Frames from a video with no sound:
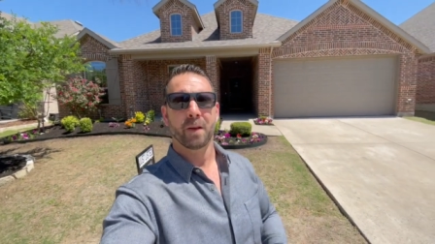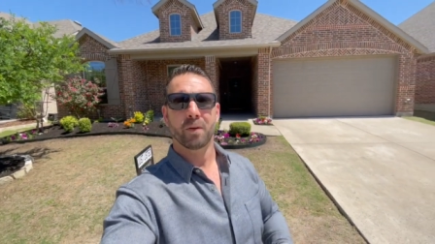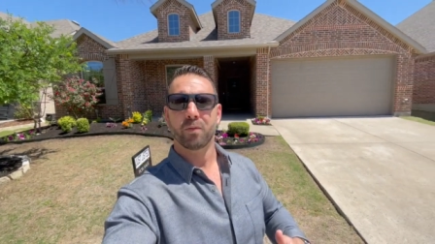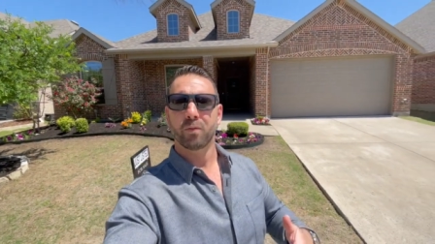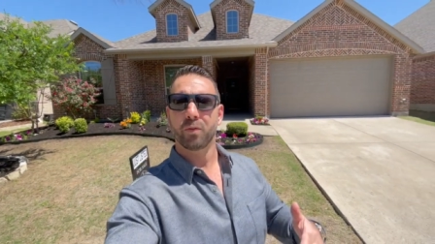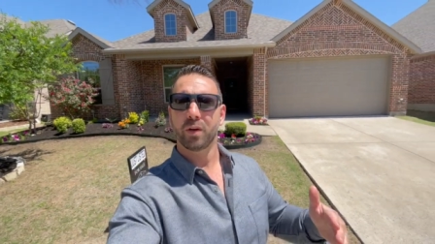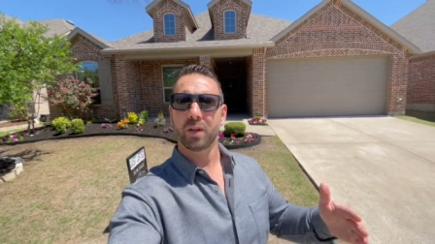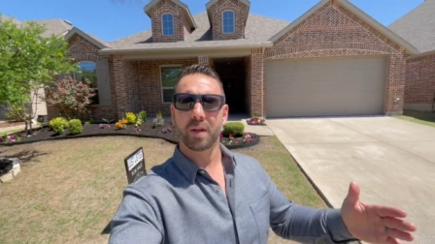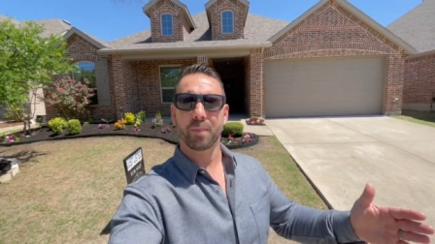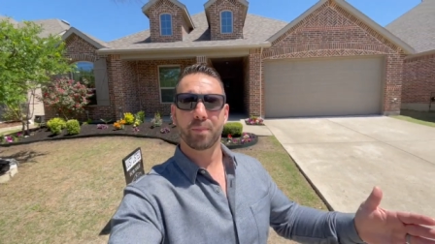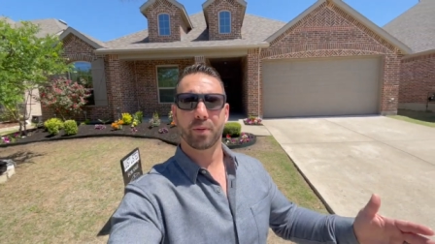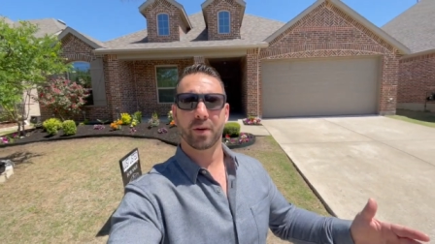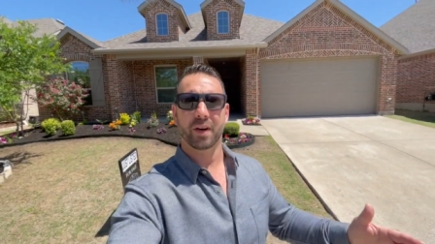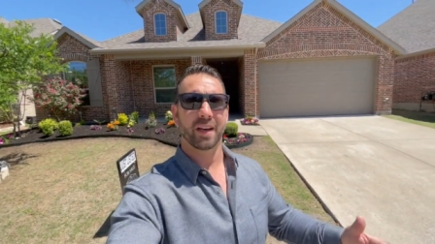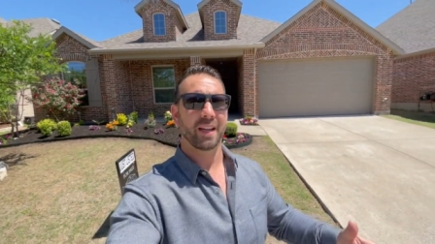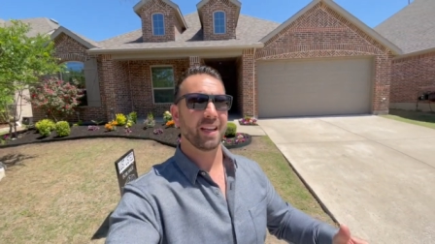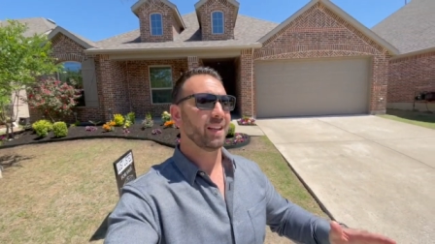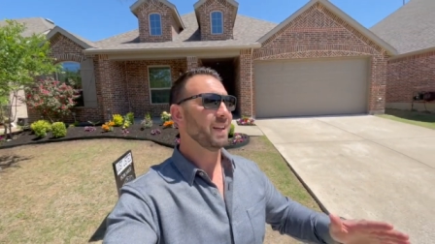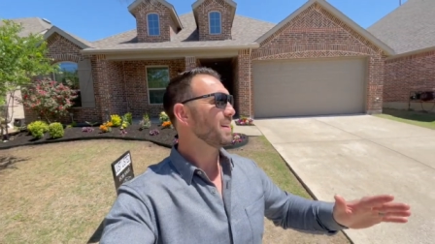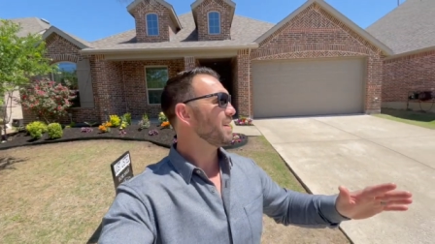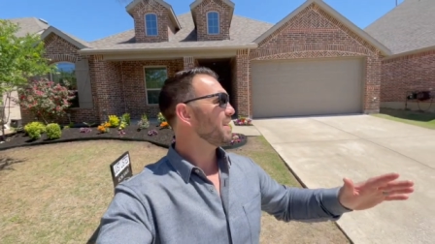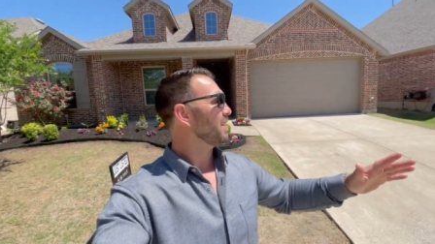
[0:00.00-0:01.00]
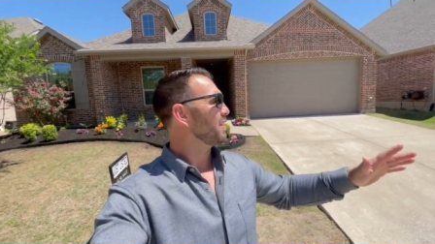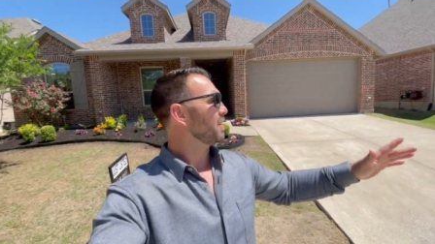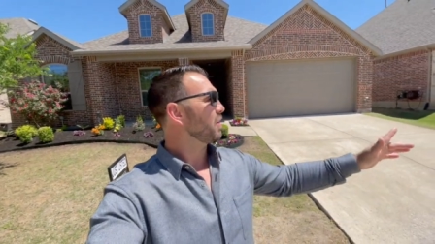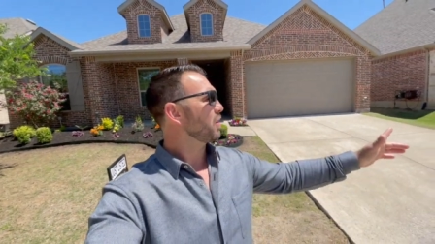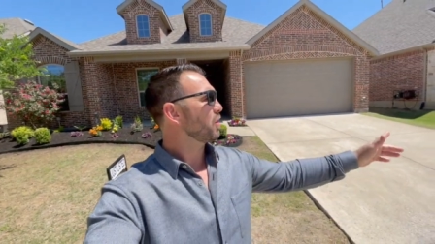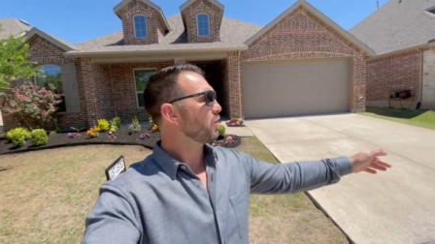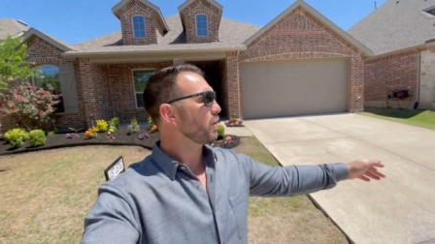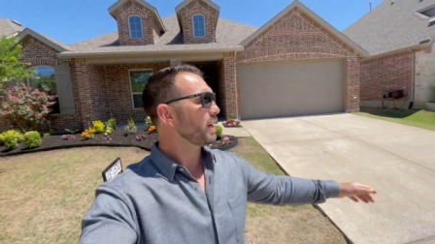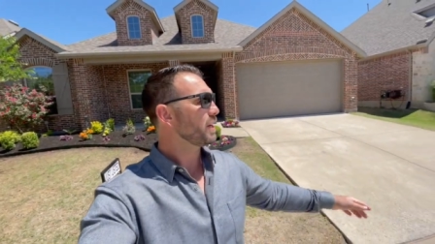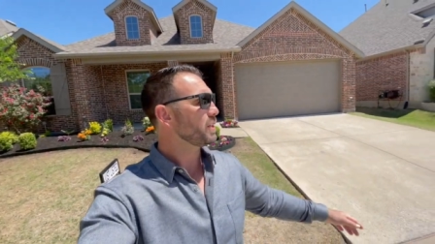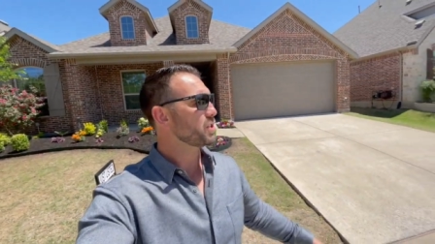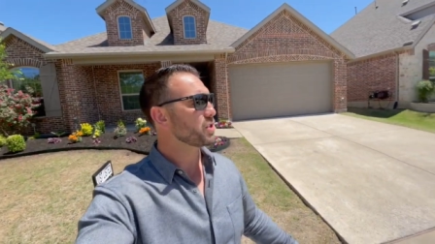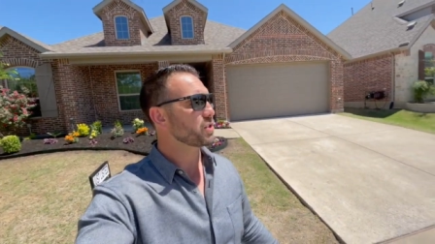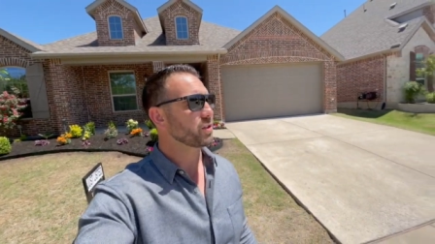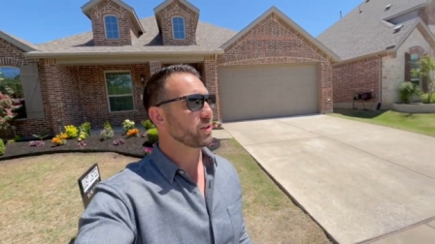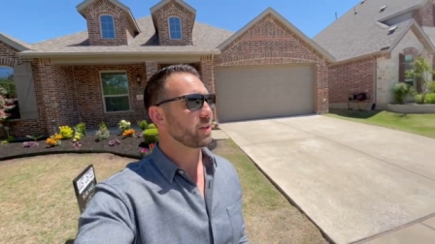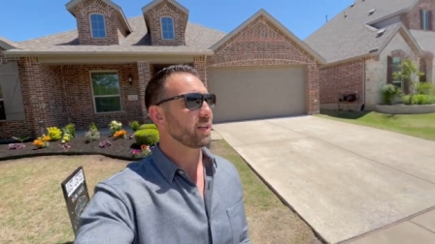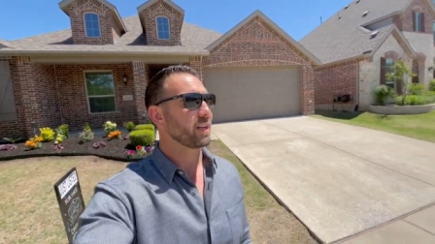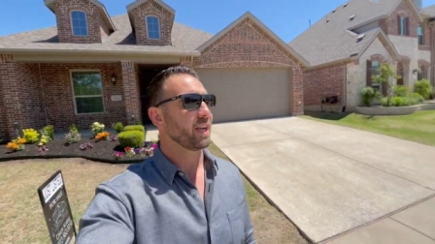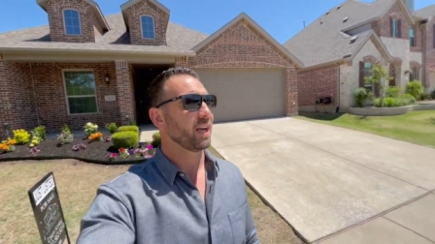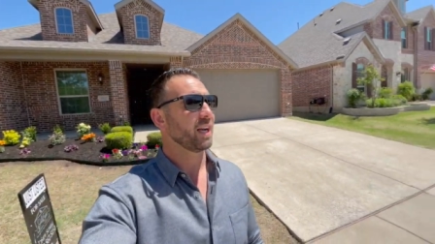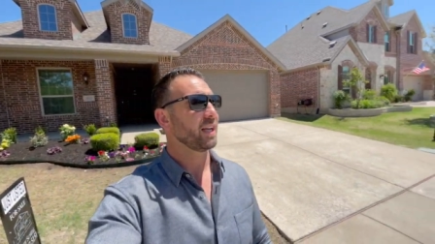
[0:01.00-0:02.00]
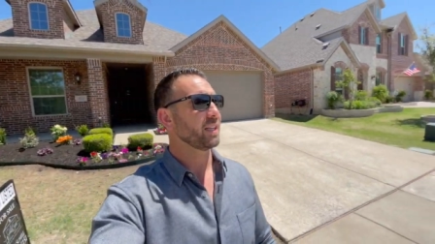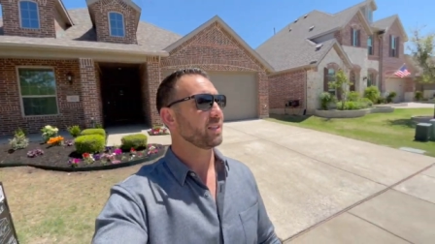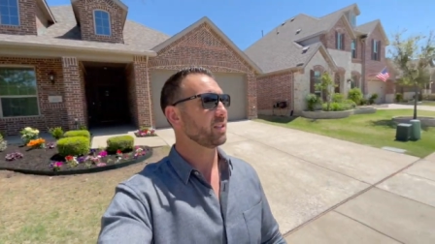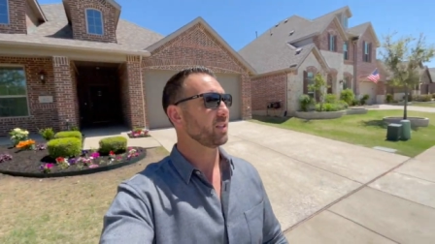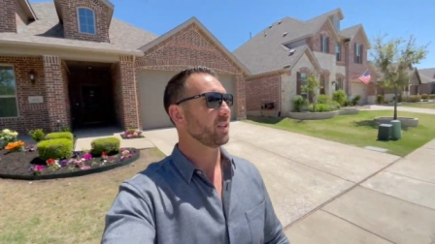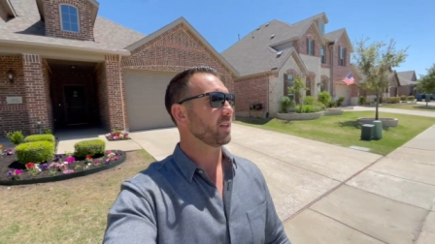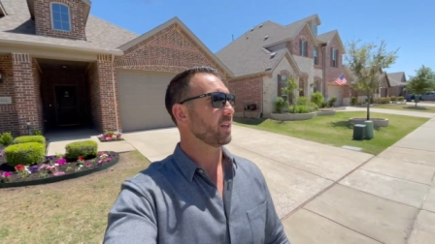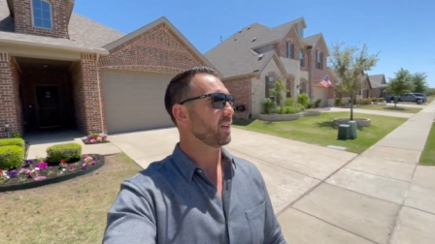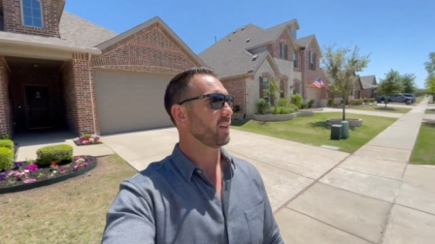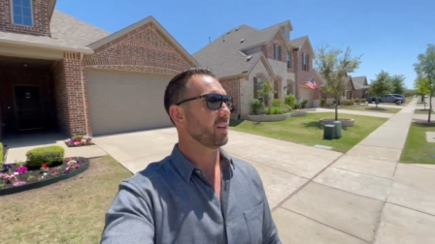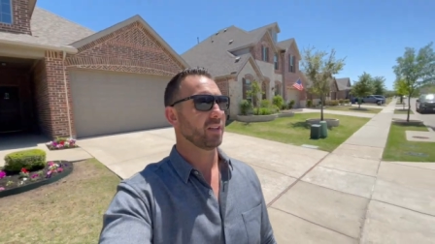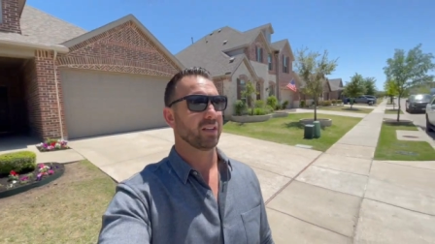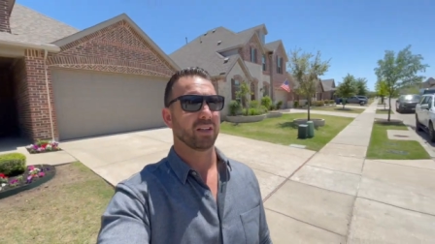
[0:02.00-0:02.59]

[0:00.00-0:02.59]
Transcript: really pretty. Great street, guys. Look,